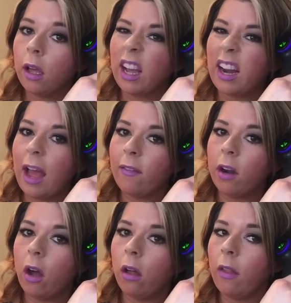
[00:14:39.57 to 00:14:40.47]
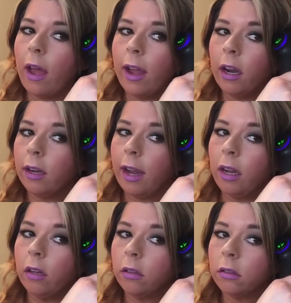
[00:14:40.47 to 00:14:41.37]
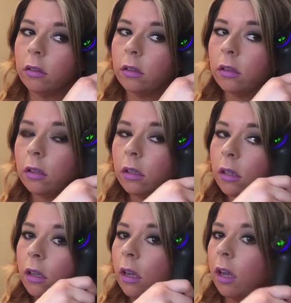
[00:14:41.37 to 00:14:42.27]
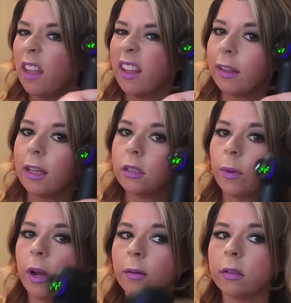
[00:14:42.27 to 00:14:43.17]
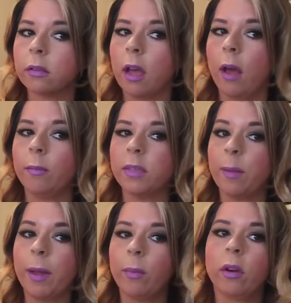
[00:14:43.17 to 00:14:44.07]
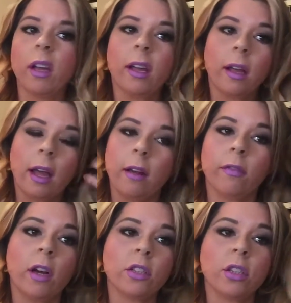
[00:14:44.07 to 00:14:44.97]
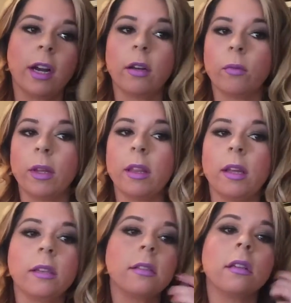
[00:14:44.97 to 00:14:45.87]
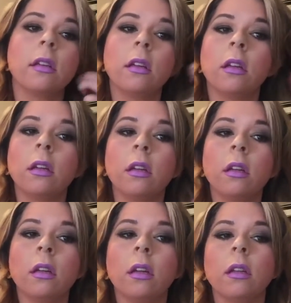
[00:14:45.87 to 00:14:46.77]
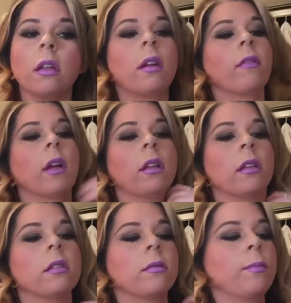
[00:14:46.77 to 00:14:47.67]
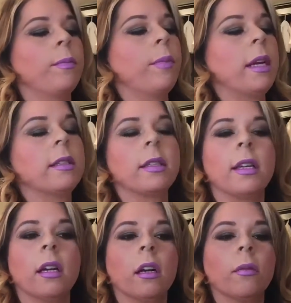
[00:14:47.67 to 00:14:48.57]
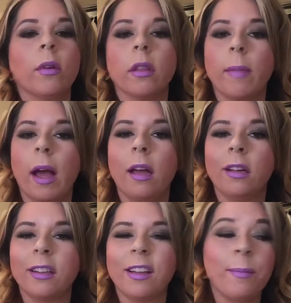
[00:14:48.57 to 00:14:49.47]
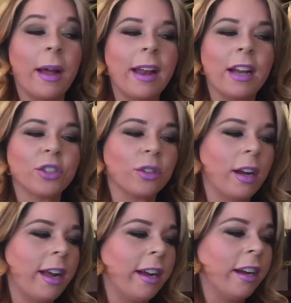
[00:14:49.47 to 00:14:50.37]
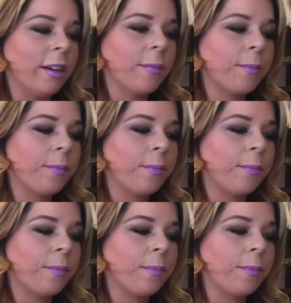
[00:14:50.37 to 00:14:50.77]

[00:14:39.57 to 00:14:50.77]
kind of having all that hair down. And I think that's where some people can get kind of frustrated with it. Then I've got this piece here with my natural hair.